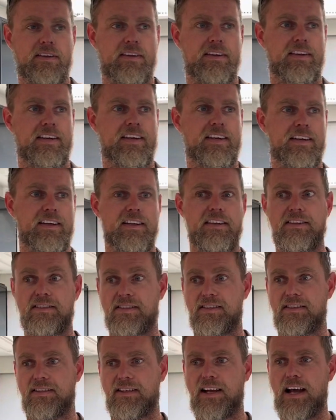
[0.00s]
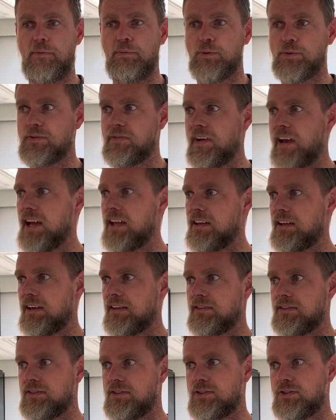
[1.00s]
this is a couple's van. They're
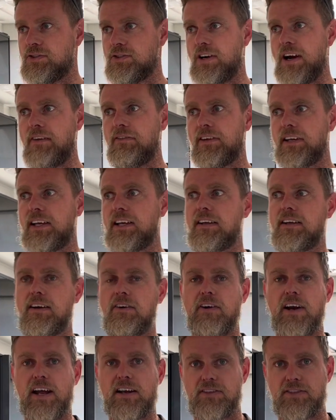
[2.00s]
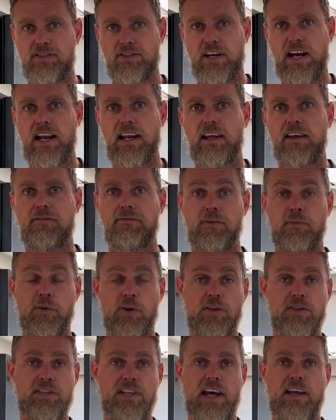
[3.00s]
travelling around Australia from
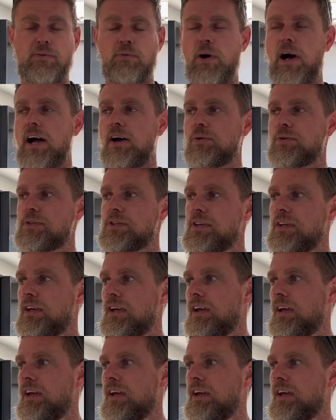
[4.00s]
New South Wales.